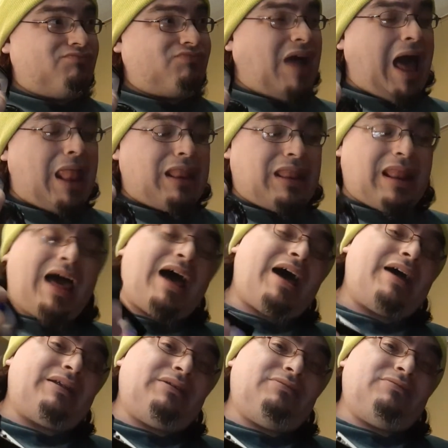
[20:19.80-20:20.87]

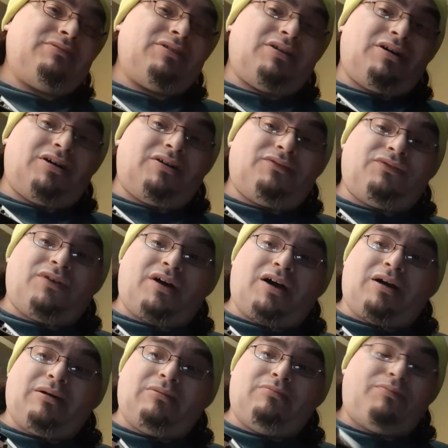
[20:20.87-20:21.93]
lot of
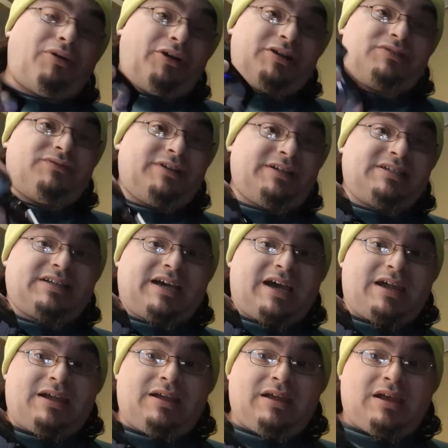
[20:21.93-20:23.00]
parts for this
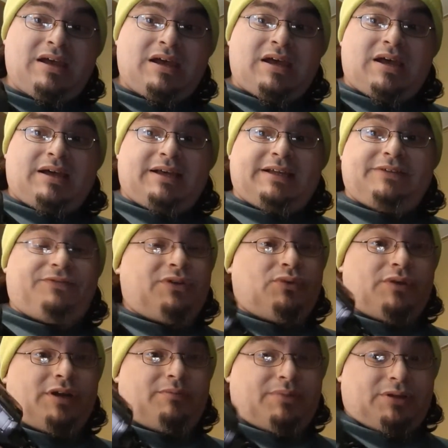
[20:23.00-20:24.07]
guy if you
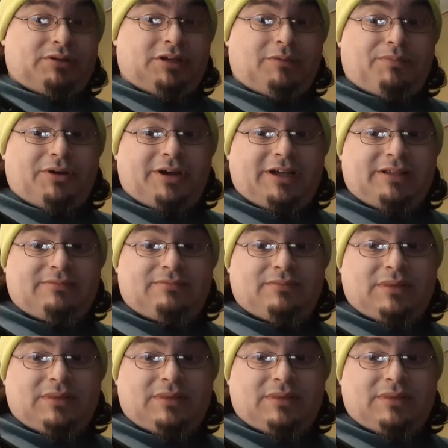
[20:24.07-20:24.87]
want to build up on it.